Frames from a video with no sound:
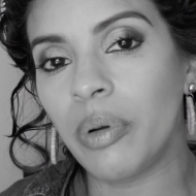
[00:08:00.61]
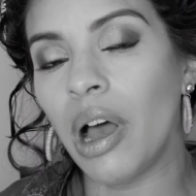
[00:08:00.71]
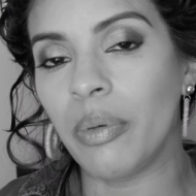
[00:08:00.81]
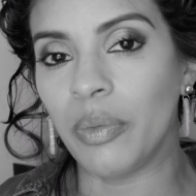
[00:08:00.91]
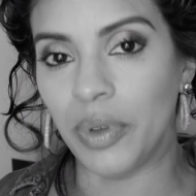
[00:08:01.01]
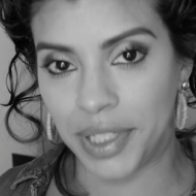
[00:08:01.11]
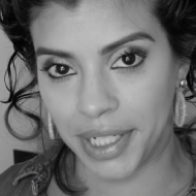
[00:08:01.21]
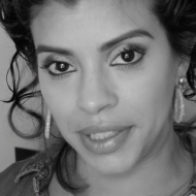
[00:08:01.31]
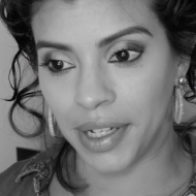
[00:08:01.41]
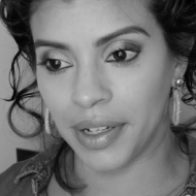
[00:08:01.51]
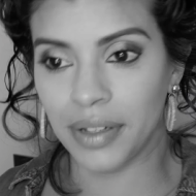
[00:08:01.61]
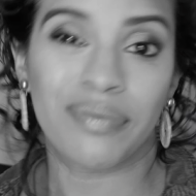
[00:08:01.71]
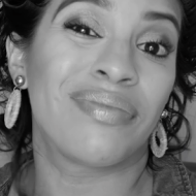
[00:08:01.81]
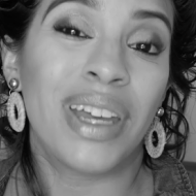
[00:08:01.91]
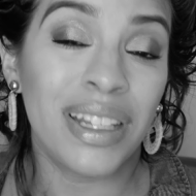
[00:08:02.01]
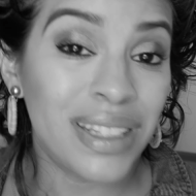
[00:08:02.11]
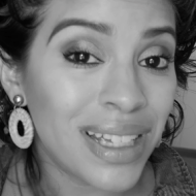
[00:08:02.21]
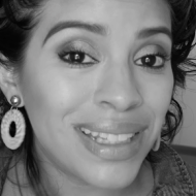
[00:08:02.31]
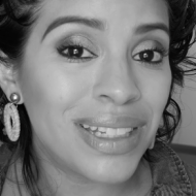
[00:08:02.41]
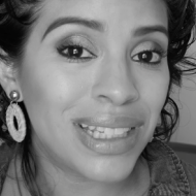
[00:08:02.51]
the problem with TikTok. It
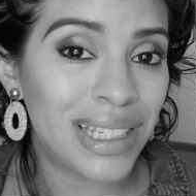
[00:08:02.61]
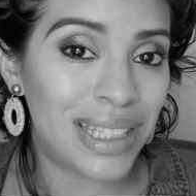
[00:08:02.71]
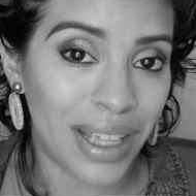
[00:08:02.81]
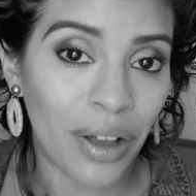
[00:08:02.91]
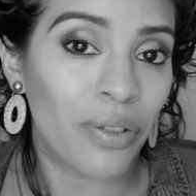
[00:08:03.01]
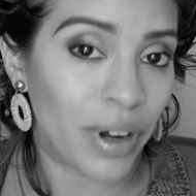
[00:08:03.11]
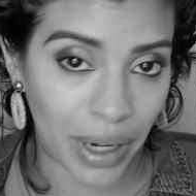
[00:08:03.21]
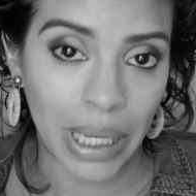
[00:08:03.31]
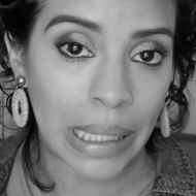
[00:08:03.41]
doesn't sell very